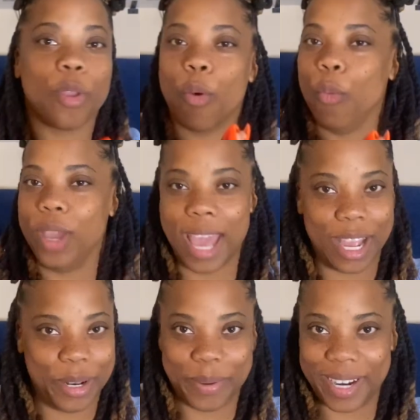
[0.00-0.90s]
we
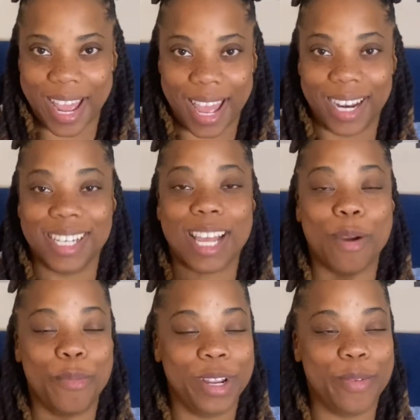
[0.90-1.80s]
ain't doing that, because I
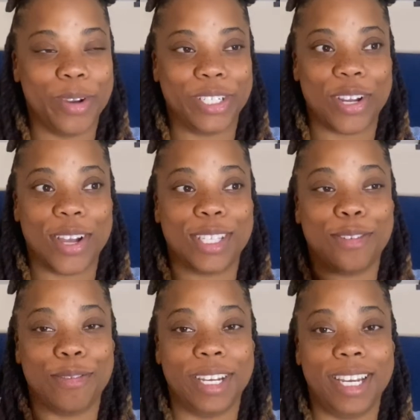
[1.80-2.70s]
really want y'all to
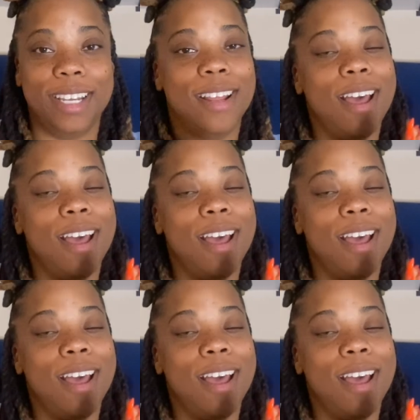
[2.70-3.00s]
read